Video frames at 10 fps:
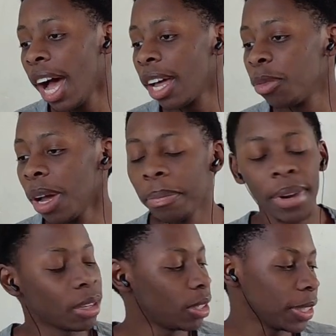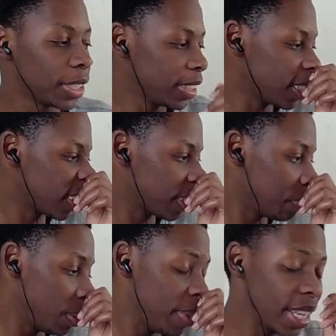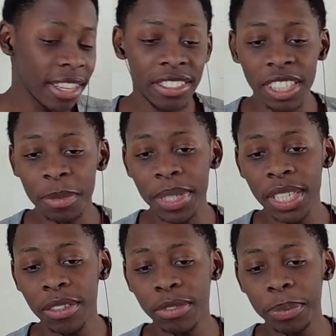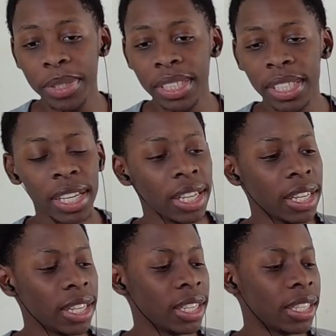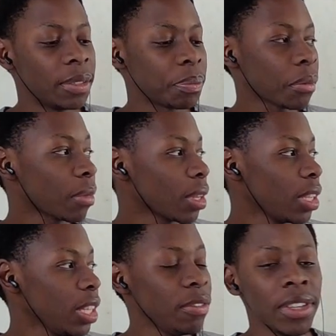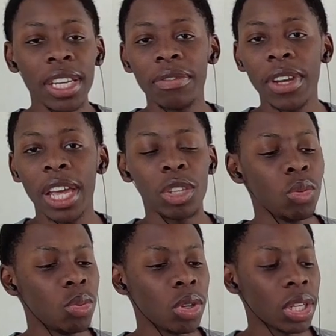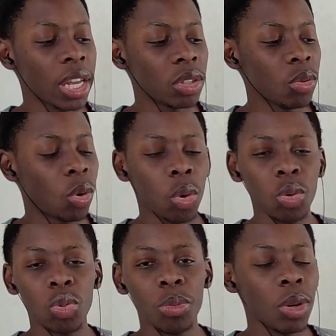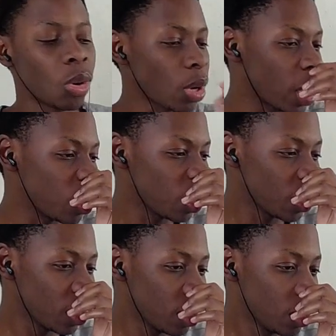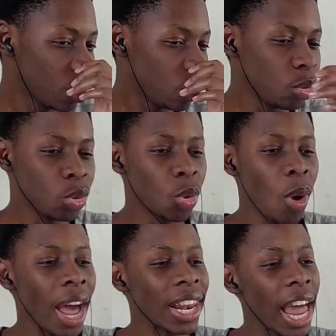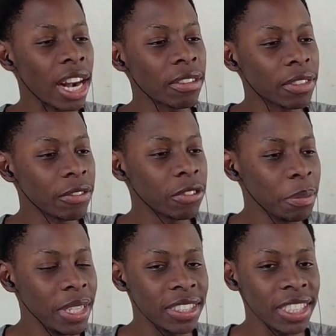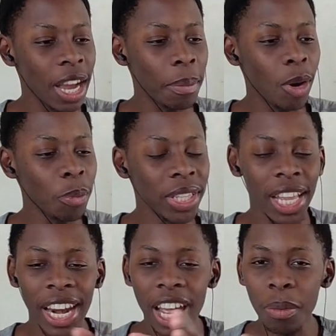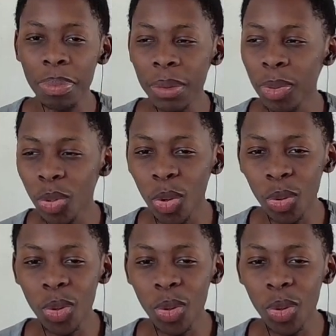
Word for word: I do. I'm not. Uh, it, maybe that's just me for me. Uh, even if like you were like you close to me or like you know a lot of information about me that other people don't